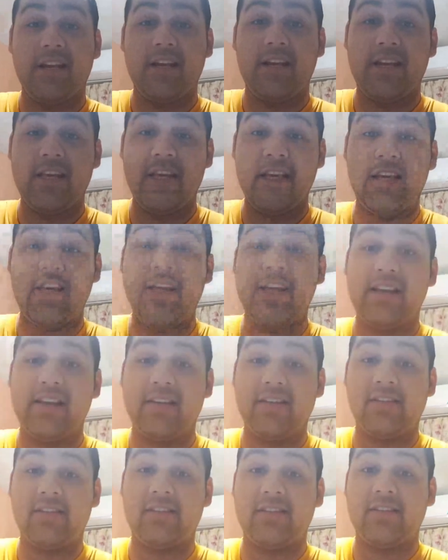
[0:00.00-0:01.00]
He
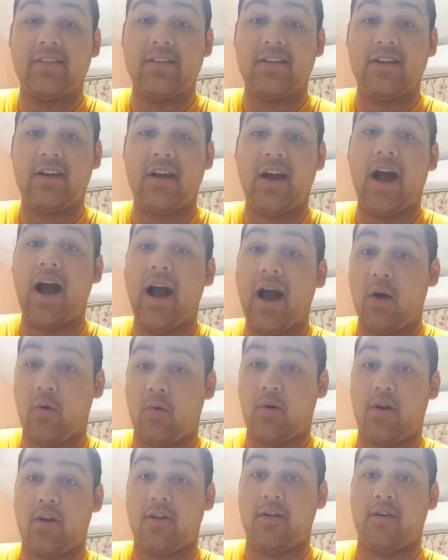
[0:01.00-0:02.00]
is
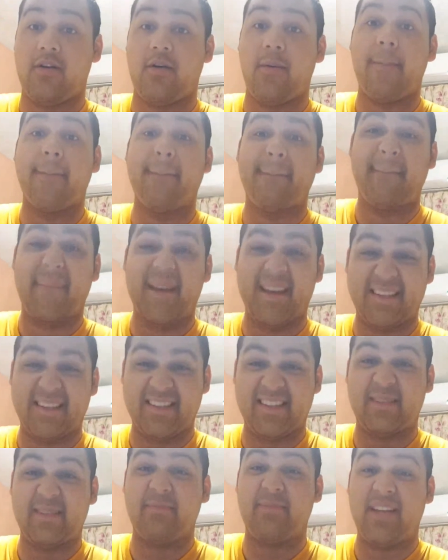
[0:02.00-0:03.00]
our
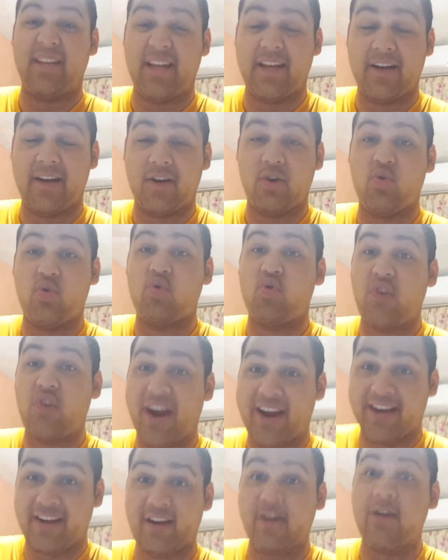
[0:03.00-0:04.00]
best player
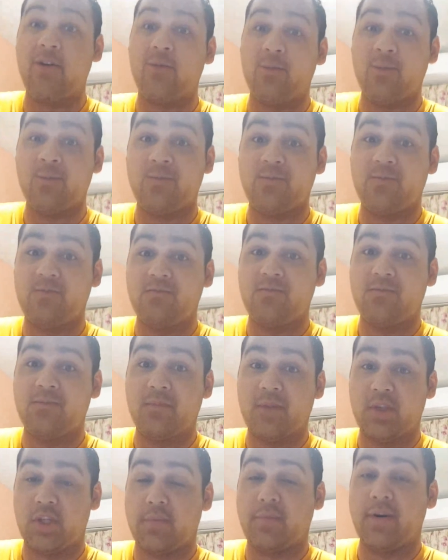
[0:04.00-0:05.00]
right now.
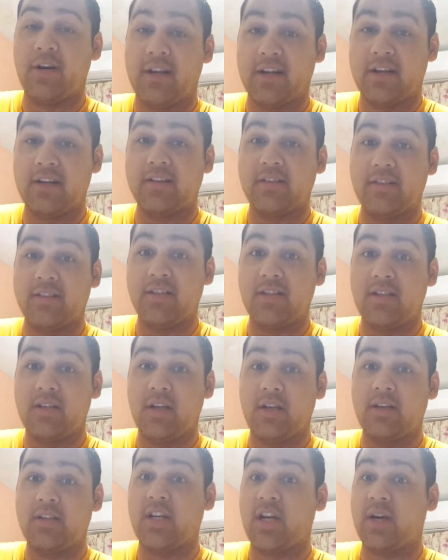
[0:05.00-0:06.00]
Shamar Nicholson,
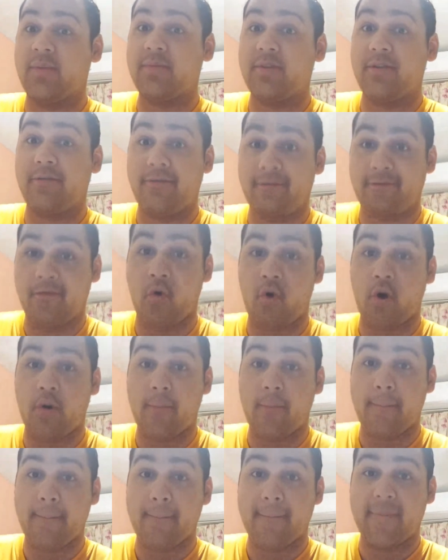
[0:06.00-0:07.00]
in terms of form,